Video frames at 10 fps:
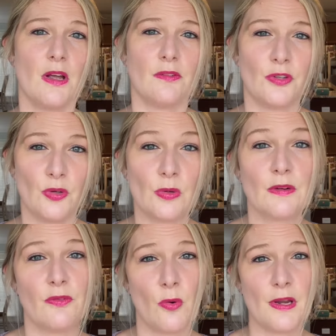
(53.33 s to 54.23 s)
of your
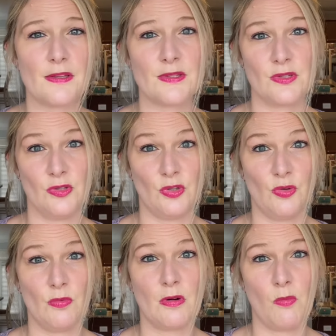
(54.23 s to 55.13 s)
voice,
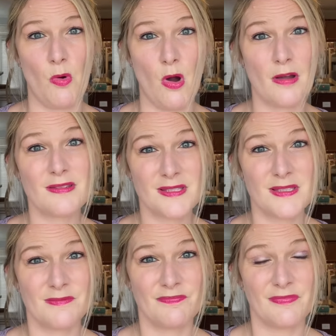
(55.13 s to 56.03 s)
your wants,